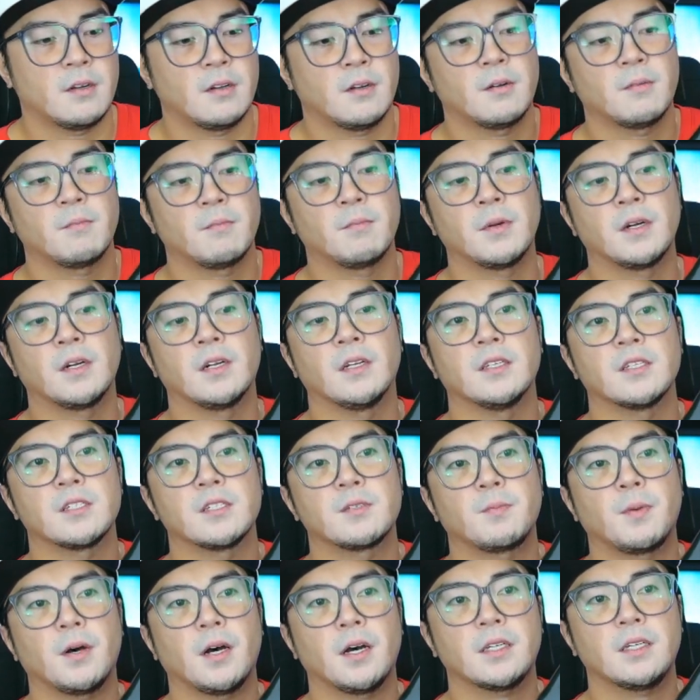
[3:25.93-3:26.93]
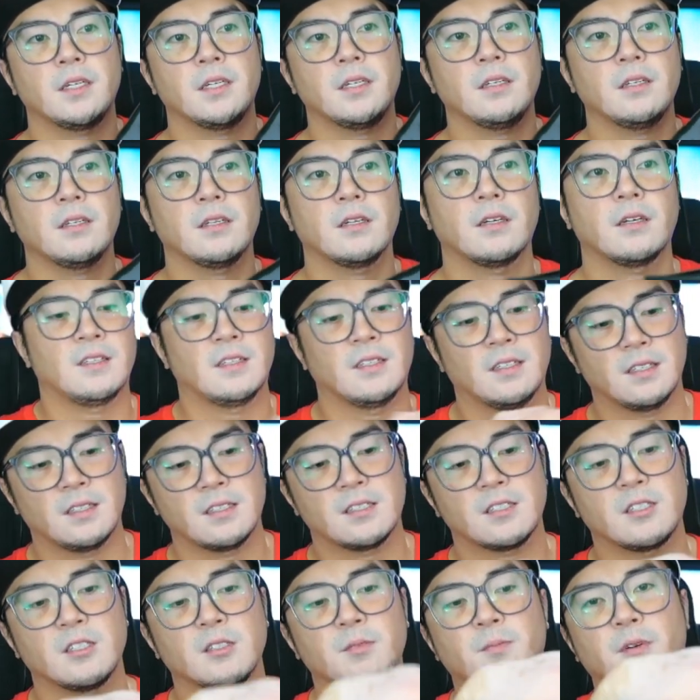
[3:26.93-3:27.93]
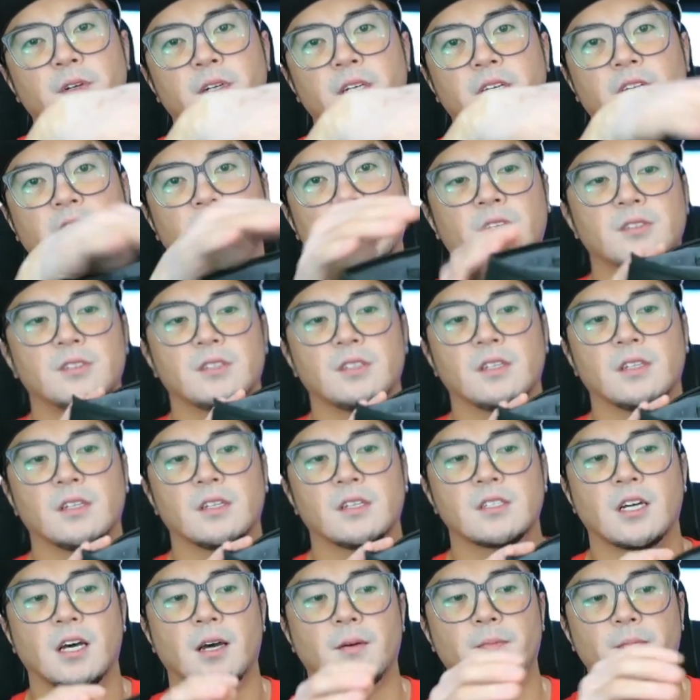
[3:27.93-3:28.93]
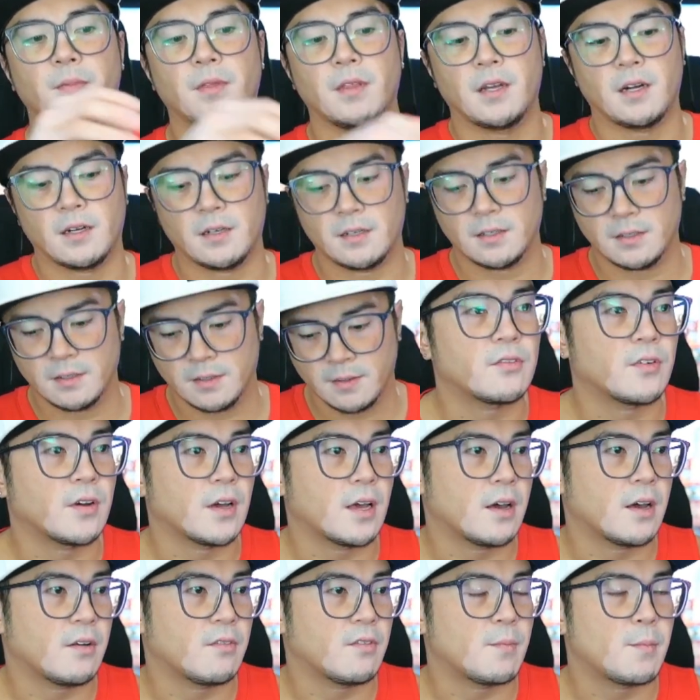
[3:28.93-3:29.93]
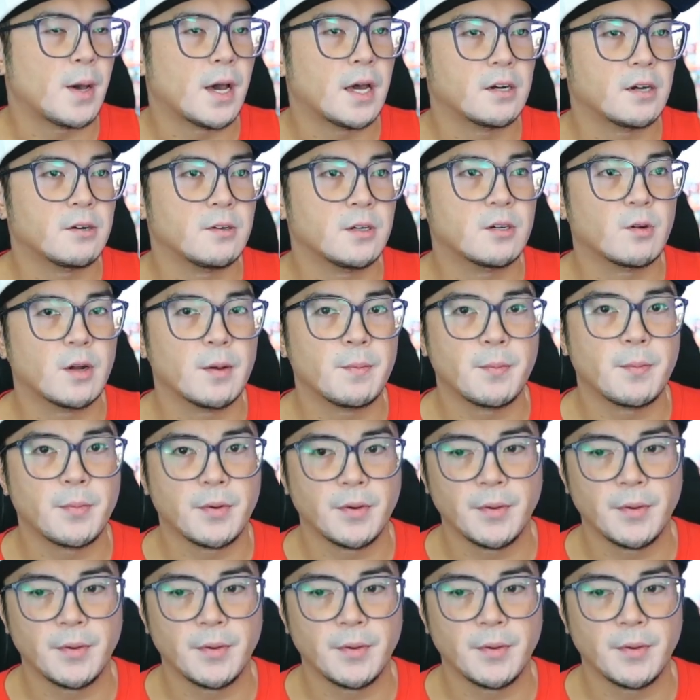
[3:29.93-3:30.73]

Mirrorless body, still pretty close to the top there. I have a battery grip,